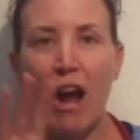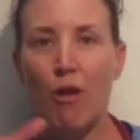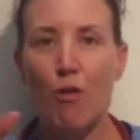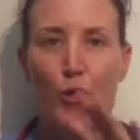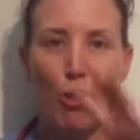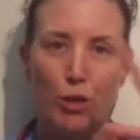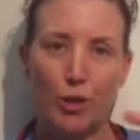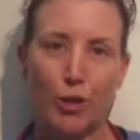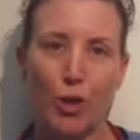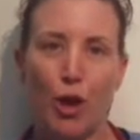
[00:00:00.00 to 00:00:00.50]

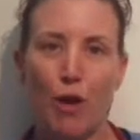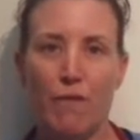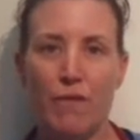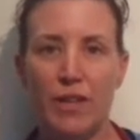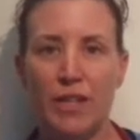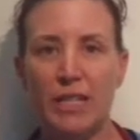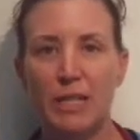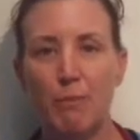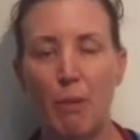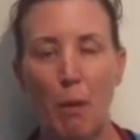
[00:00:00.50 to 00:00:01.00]
There are
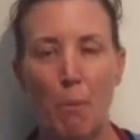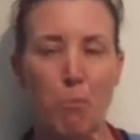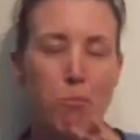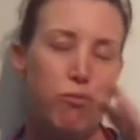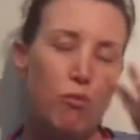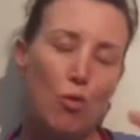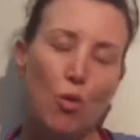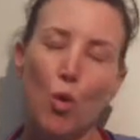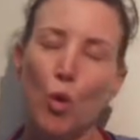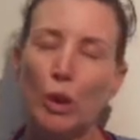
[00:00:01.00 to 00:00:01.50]
crossovers,
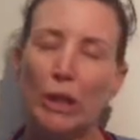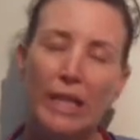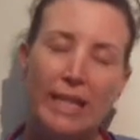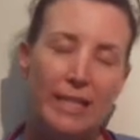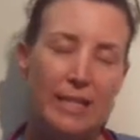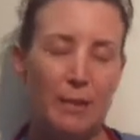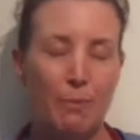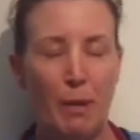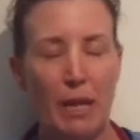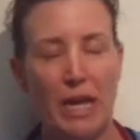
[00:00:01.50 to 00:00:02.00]
but
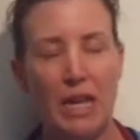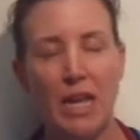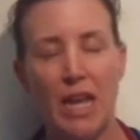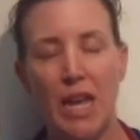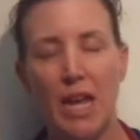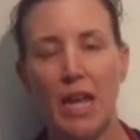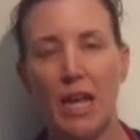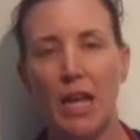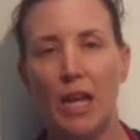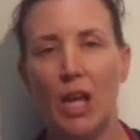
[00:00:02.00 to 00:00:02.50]
broadly
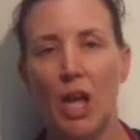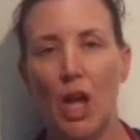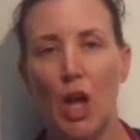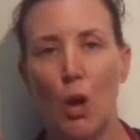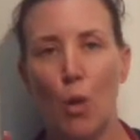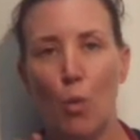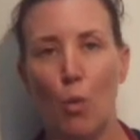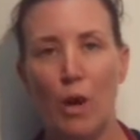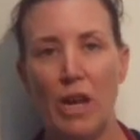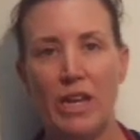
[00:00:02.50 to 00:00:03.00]

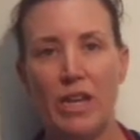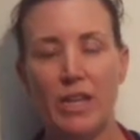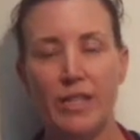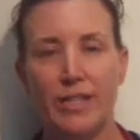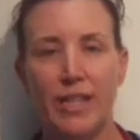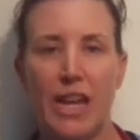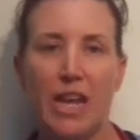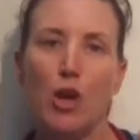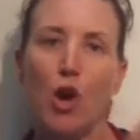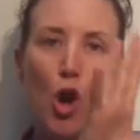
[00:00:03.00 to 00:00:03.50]
speaking,
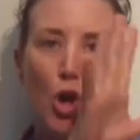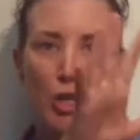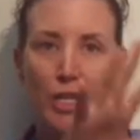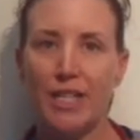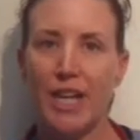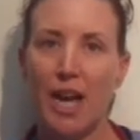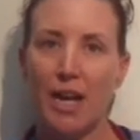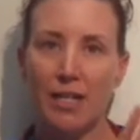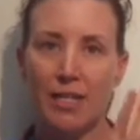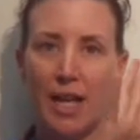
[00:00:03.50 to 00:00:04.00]
we see
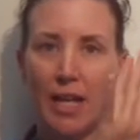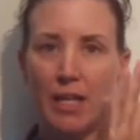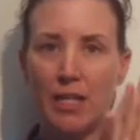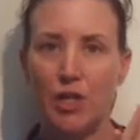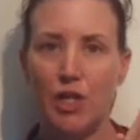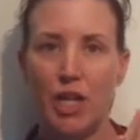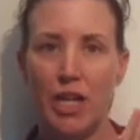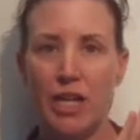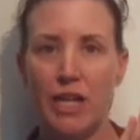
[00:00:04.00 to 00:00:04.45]
contact